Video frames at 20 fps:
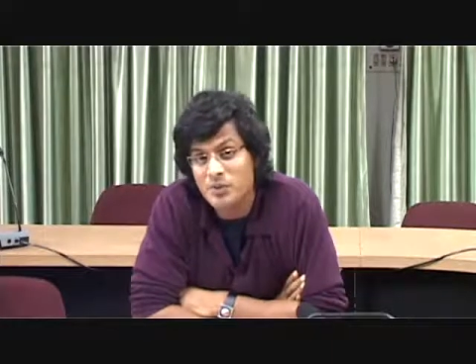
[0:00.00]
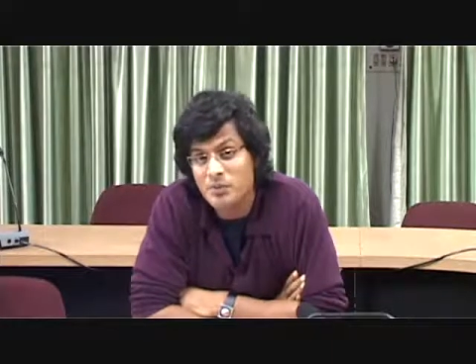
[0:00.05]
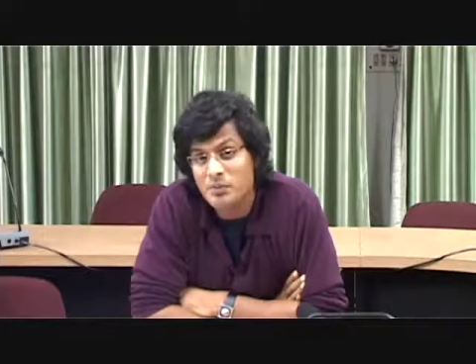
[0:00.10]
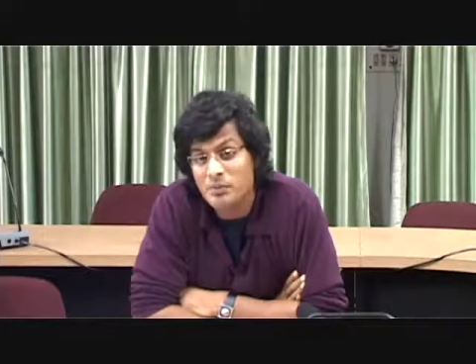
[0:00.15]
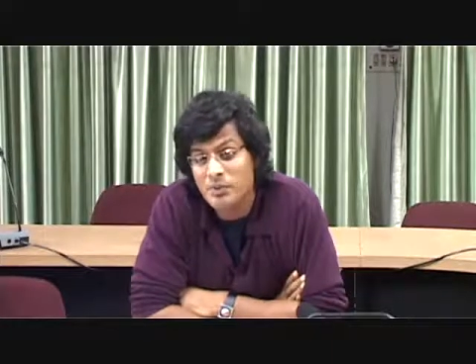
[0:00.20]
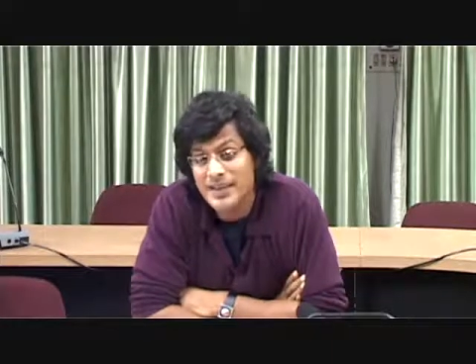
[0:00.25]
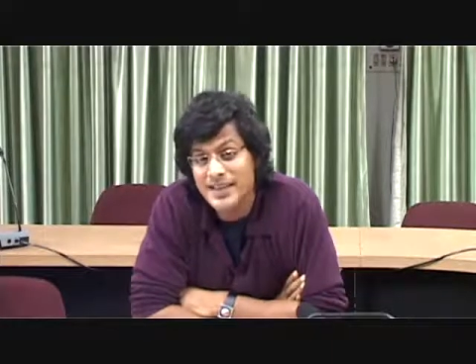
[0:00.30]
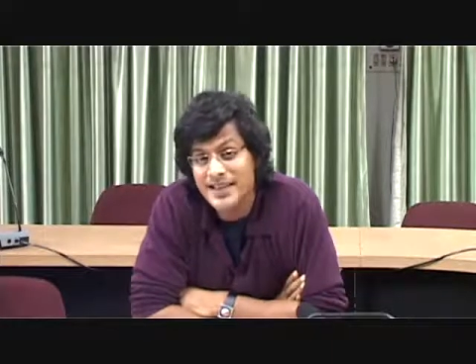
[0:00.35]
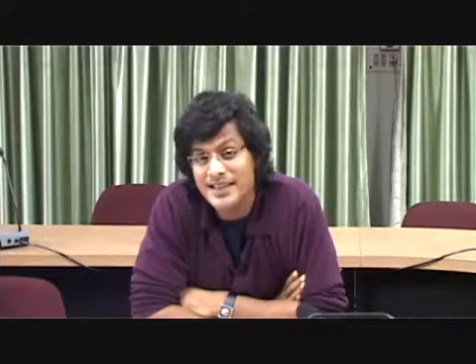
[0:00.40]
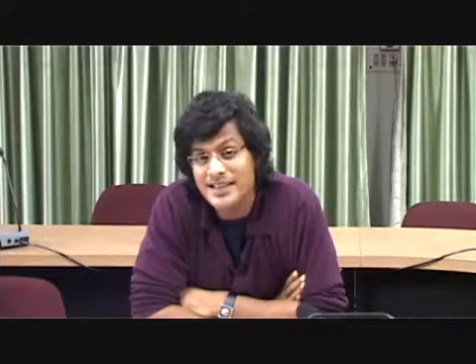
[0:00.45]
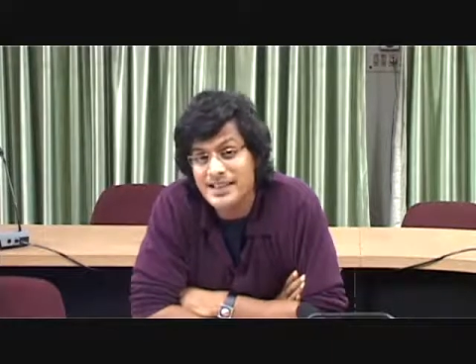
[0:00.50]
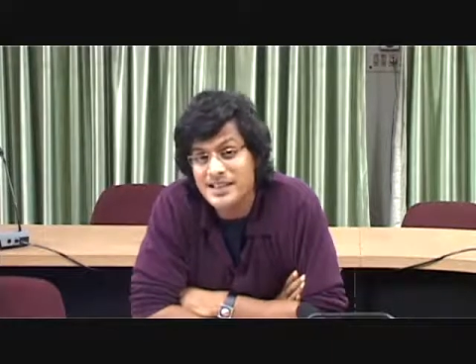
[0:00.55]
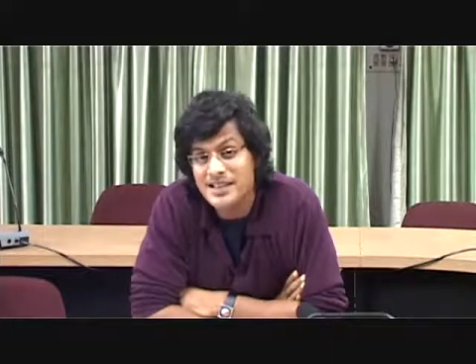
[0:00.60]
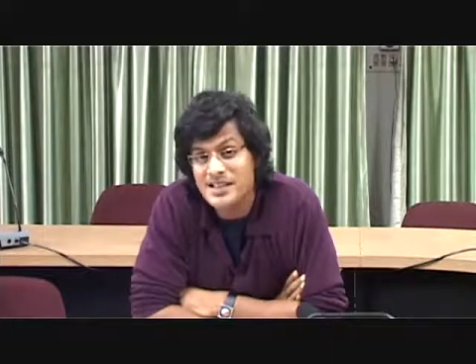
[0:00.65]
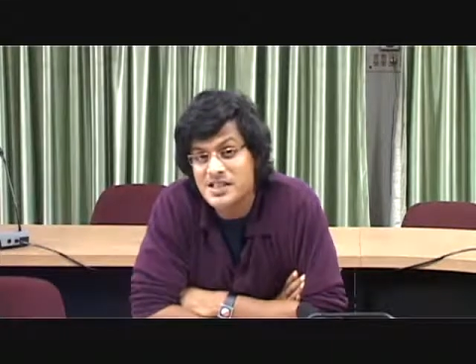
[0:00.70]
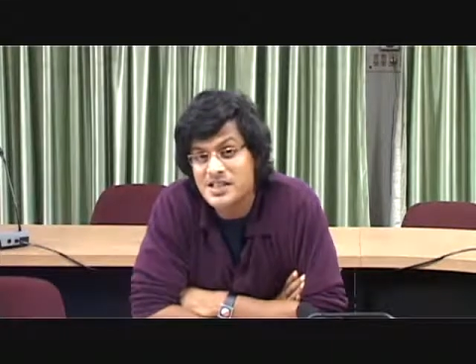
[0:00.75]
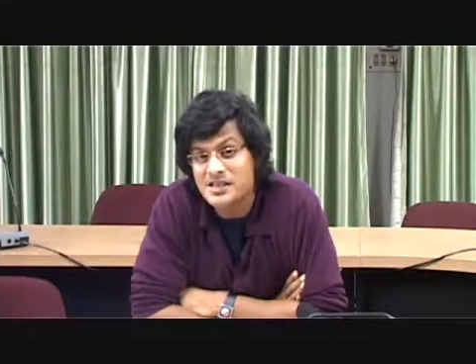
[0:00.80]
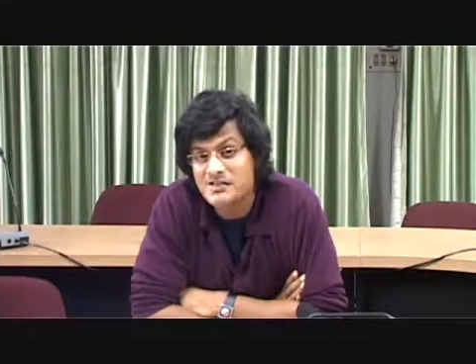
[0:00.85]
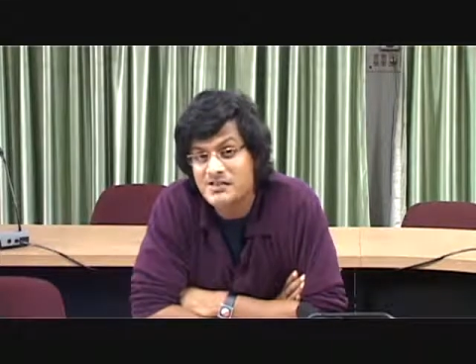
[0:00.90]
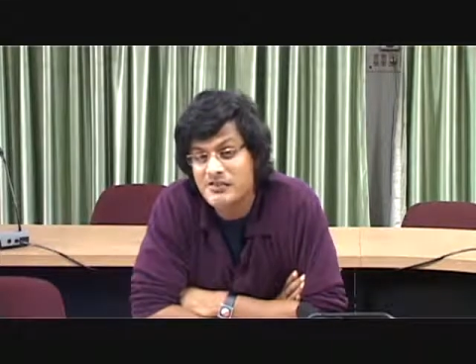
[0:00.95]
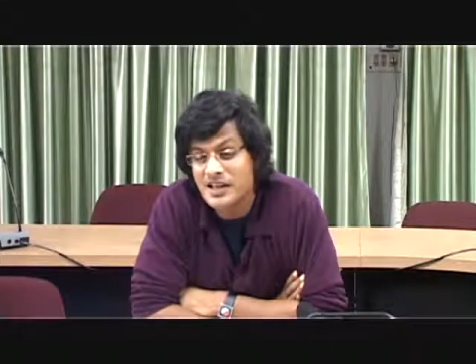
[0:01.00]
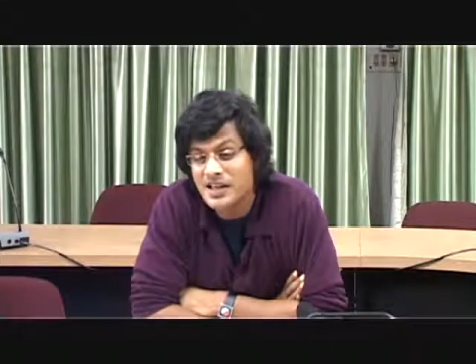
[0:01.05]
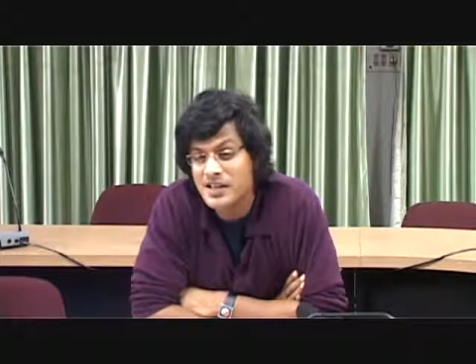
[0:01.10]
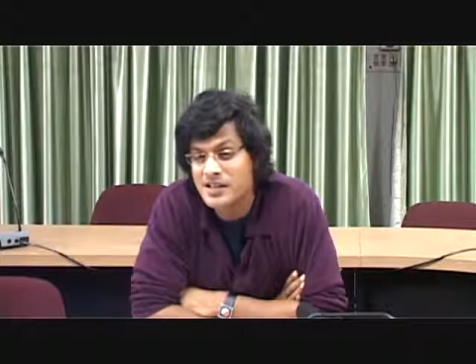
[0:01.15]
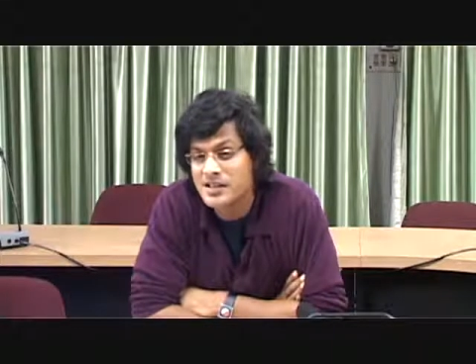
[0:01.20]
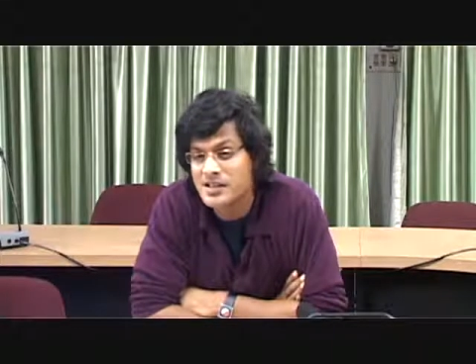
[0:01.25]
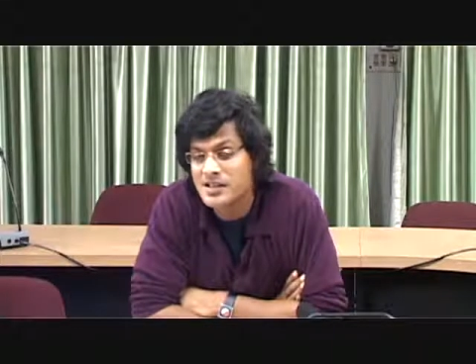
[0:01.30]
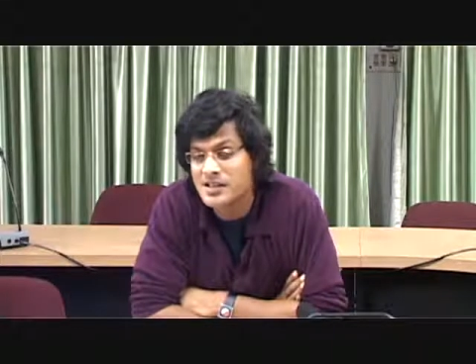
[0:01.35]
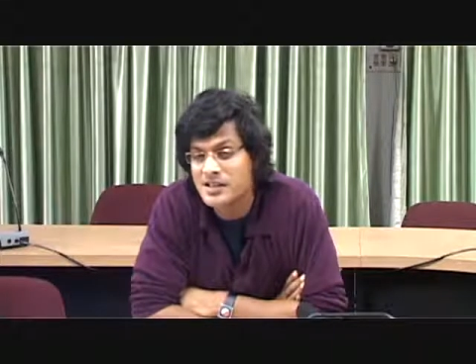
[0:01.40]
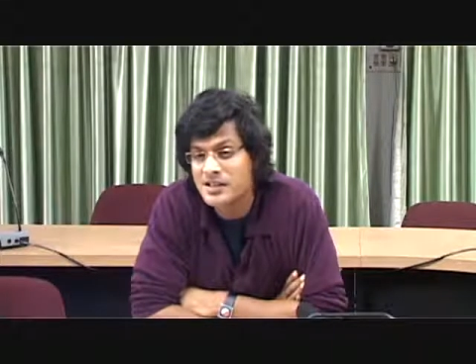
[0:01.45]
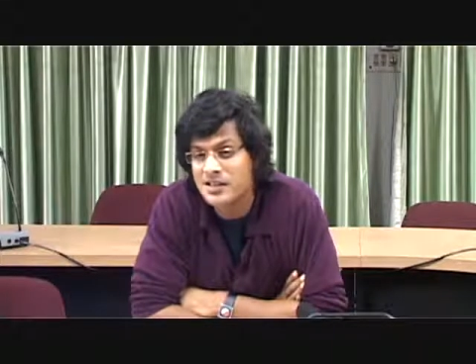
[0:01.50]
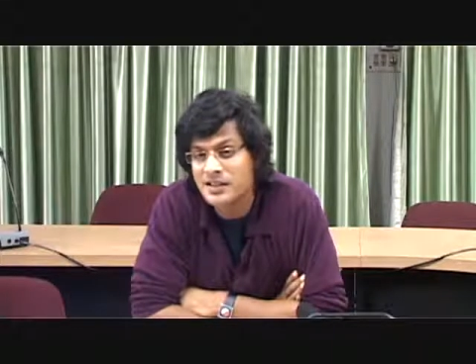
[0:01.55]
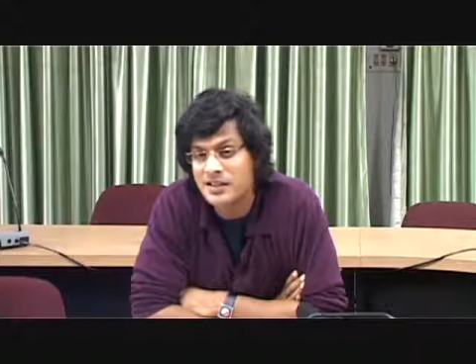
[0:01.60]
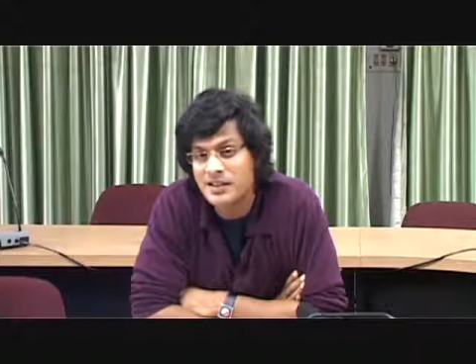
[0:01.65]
will bring in these village